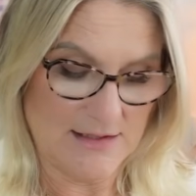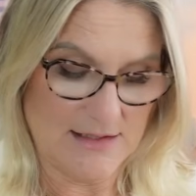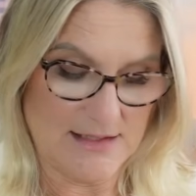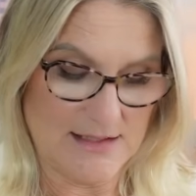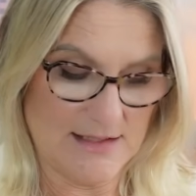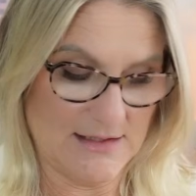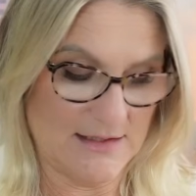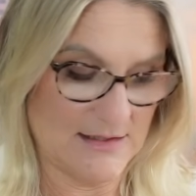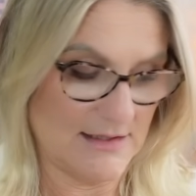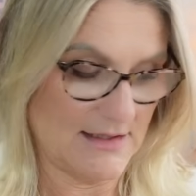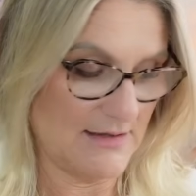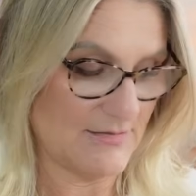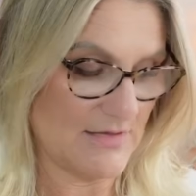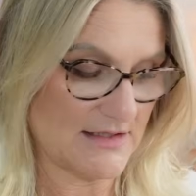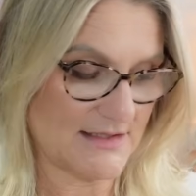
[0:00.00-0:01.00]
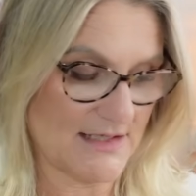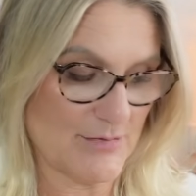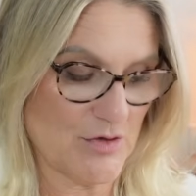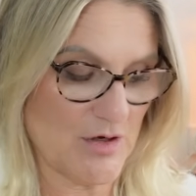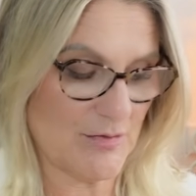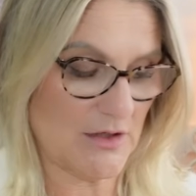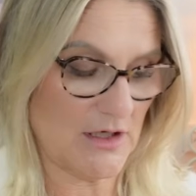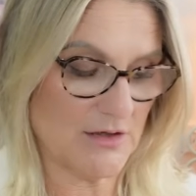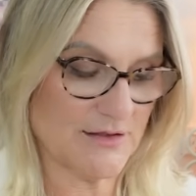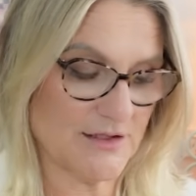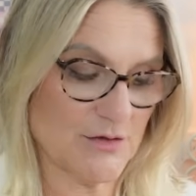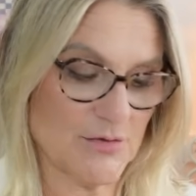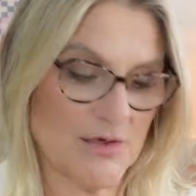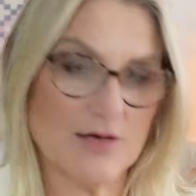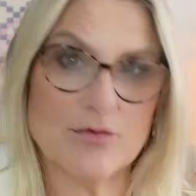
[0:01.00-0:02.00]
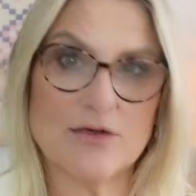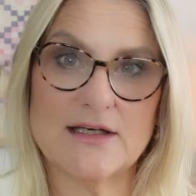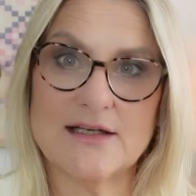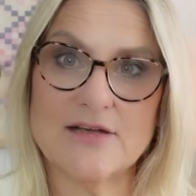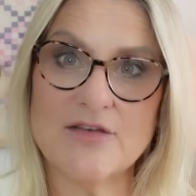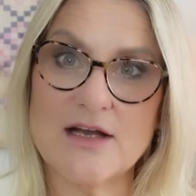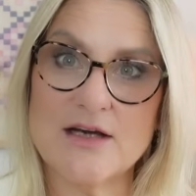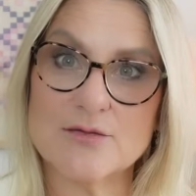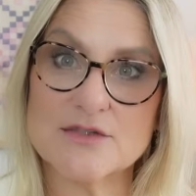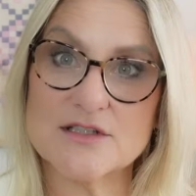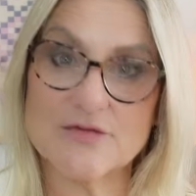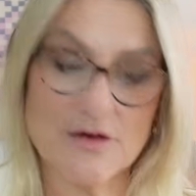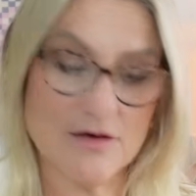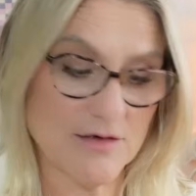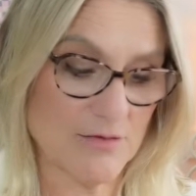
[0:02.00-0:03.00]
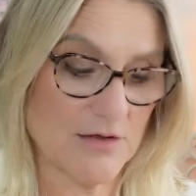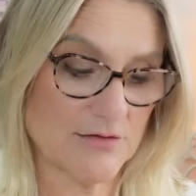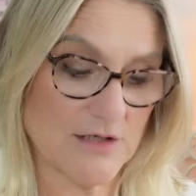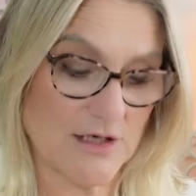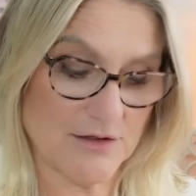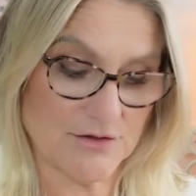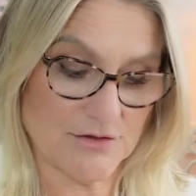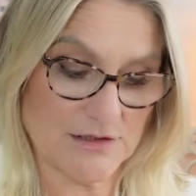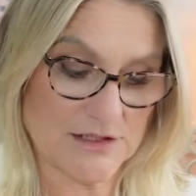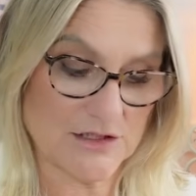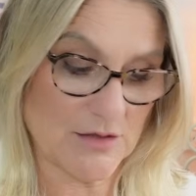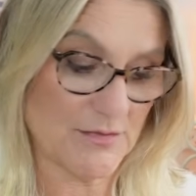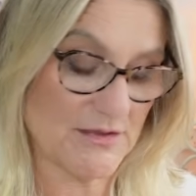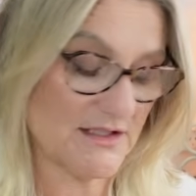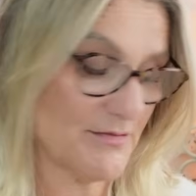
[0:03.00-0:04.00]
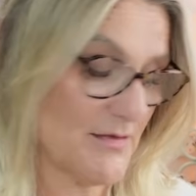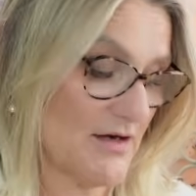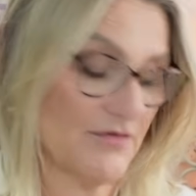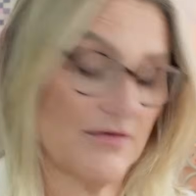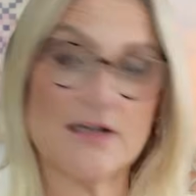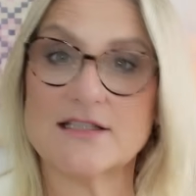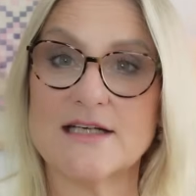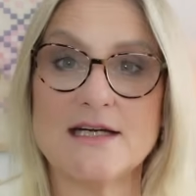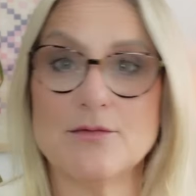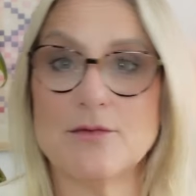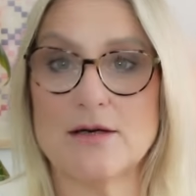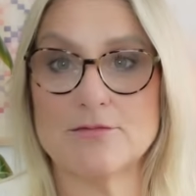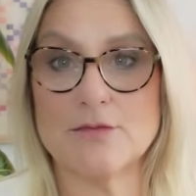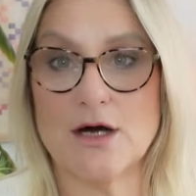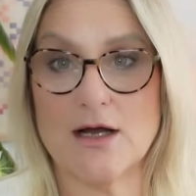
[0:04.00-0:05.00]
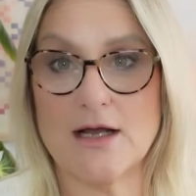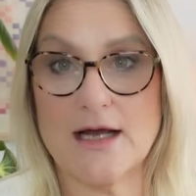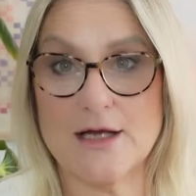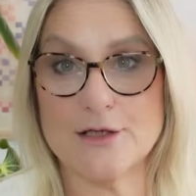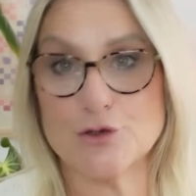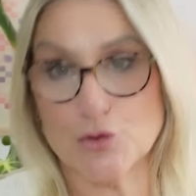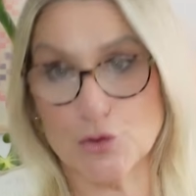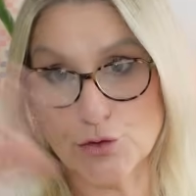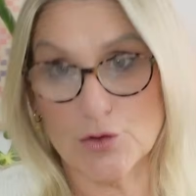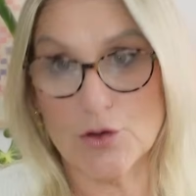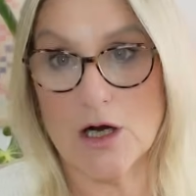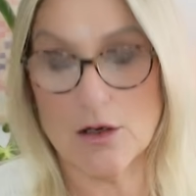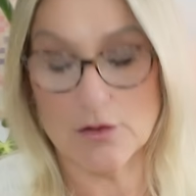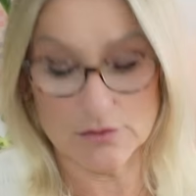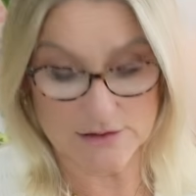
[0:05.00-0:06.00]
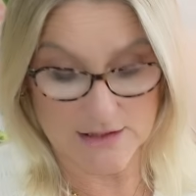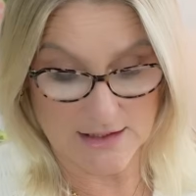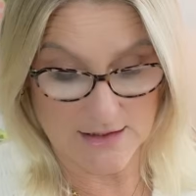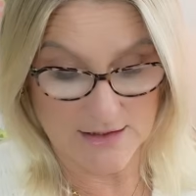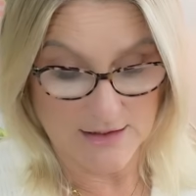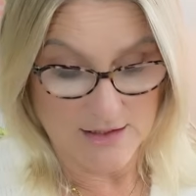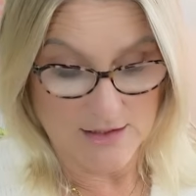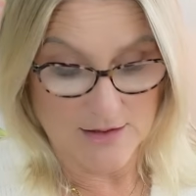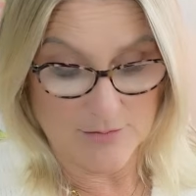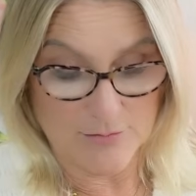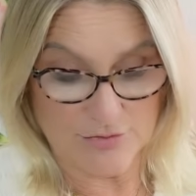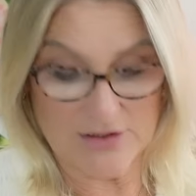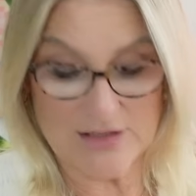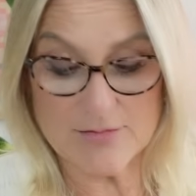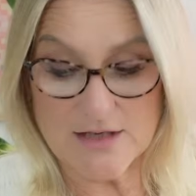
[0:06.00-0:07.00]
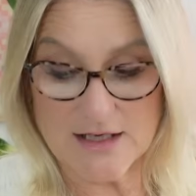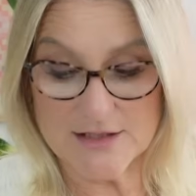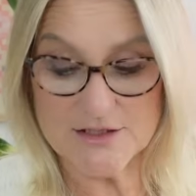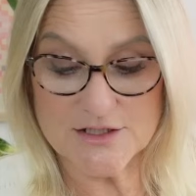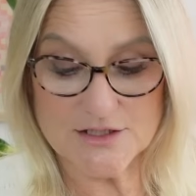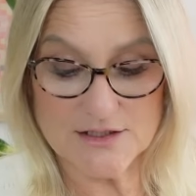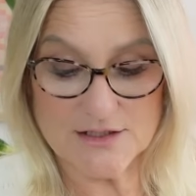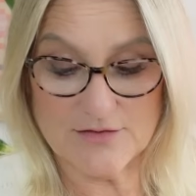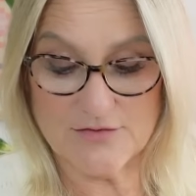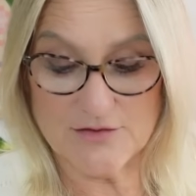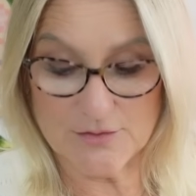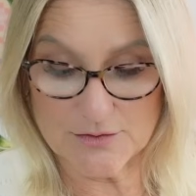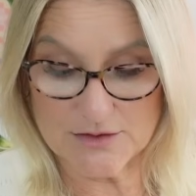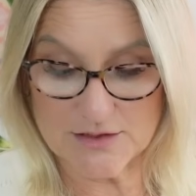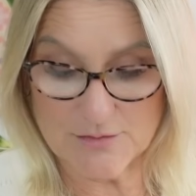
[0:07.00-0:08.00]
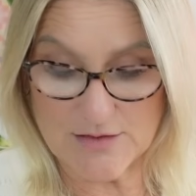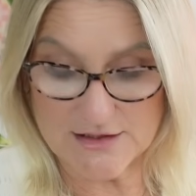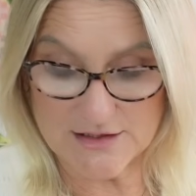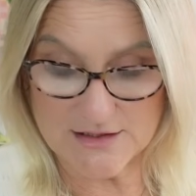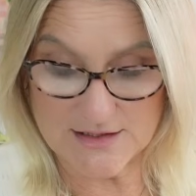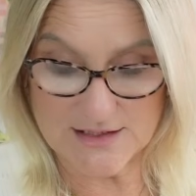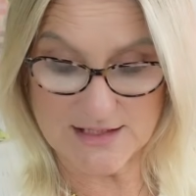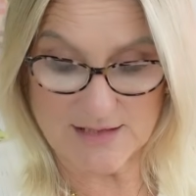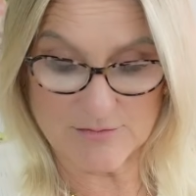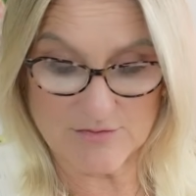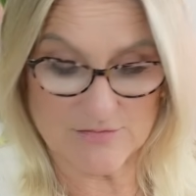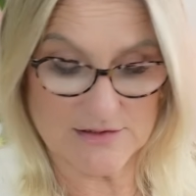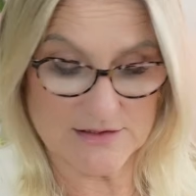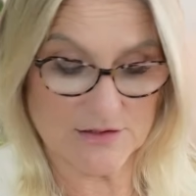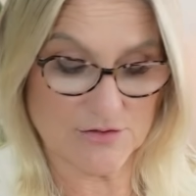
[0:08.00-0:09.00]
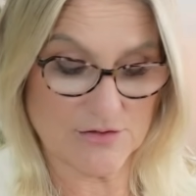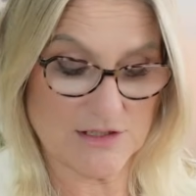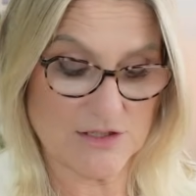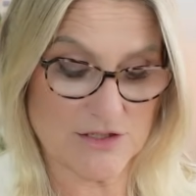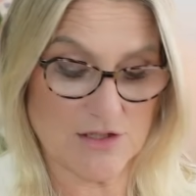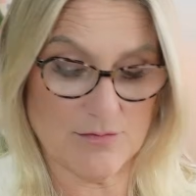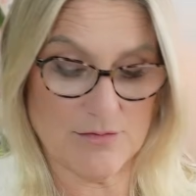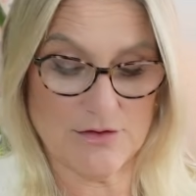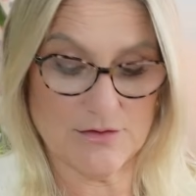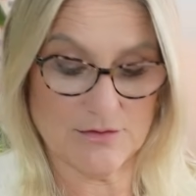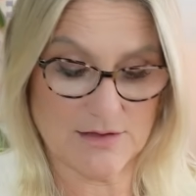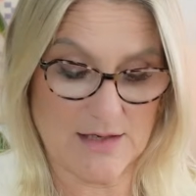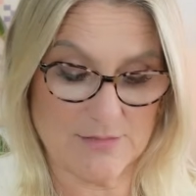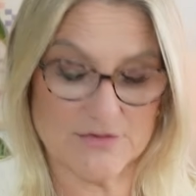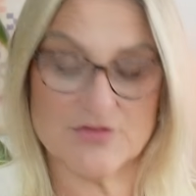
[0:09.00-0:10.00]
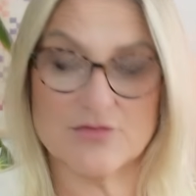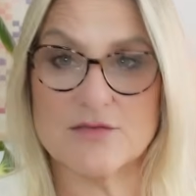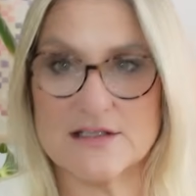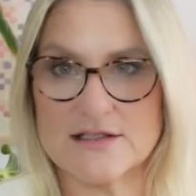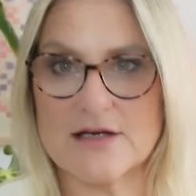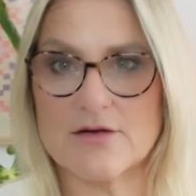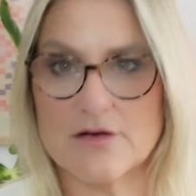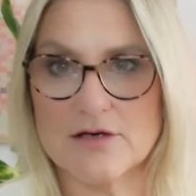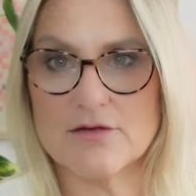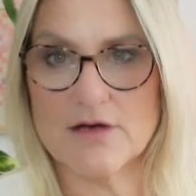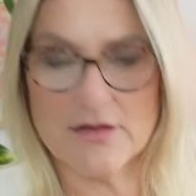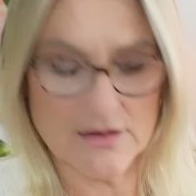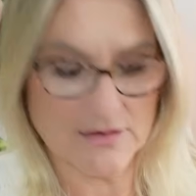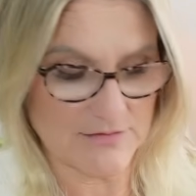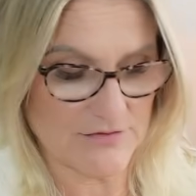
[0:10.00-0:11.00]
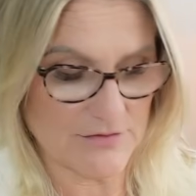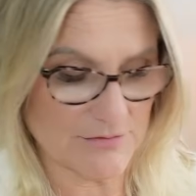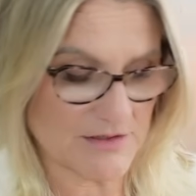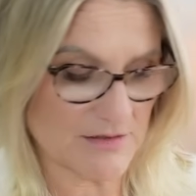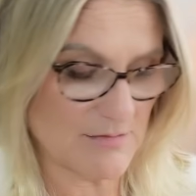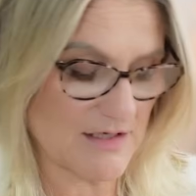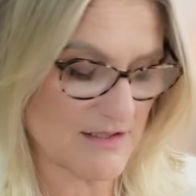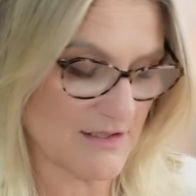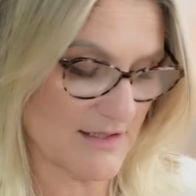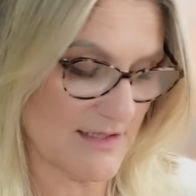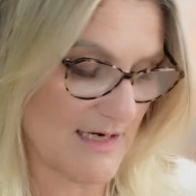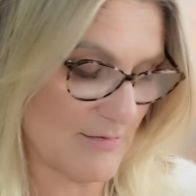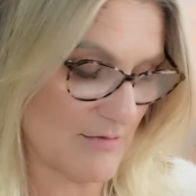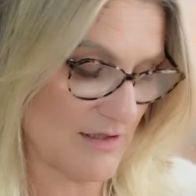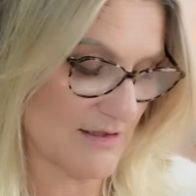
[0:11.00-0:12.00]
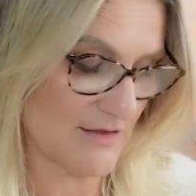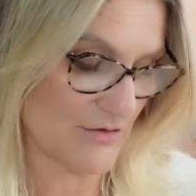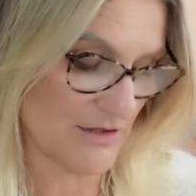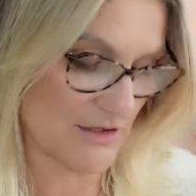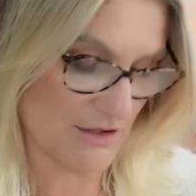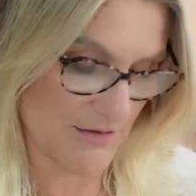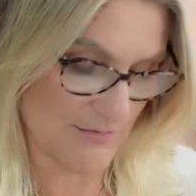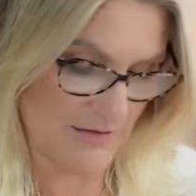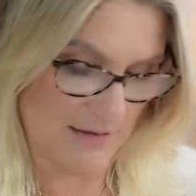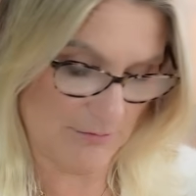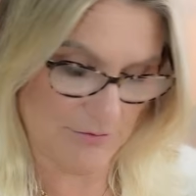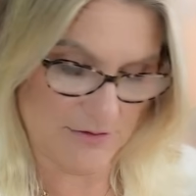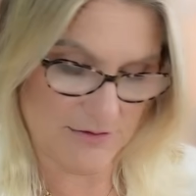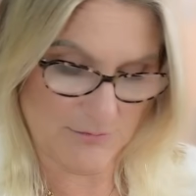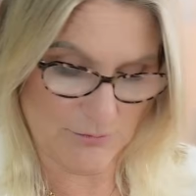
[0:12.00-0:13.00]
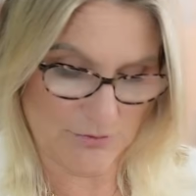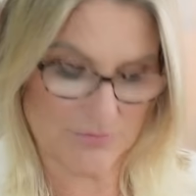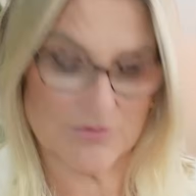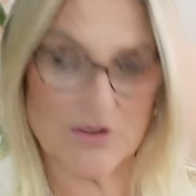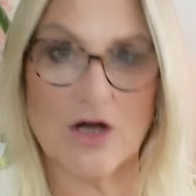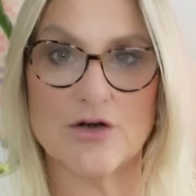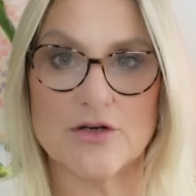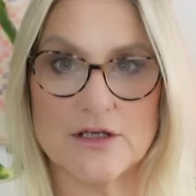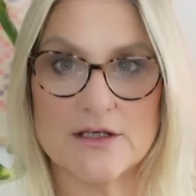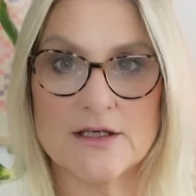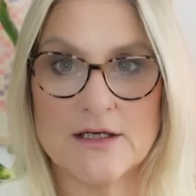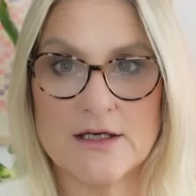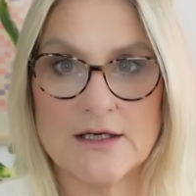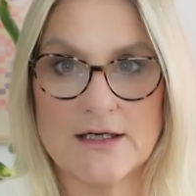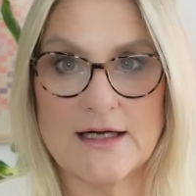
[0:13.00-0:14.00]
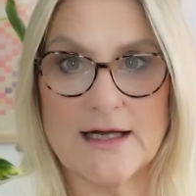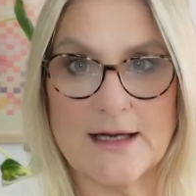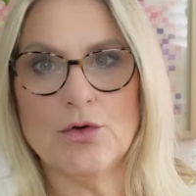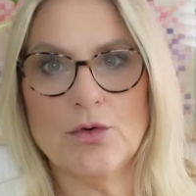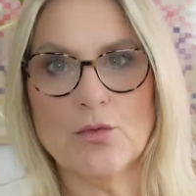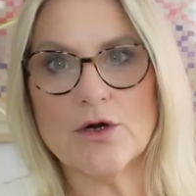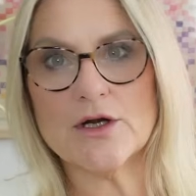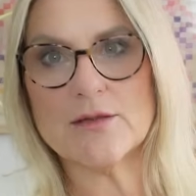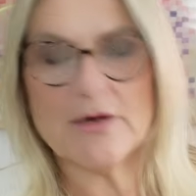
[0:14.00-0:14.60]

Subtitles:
in a suburb close to where we live, and it was a very well-known dress shop. And as a matter of fact, anyone my age or older, pretty much, if you were to mention the name of this dress shop, who comes from this area rather, if you were to mention the name of this dress shop, they would have known it. What do you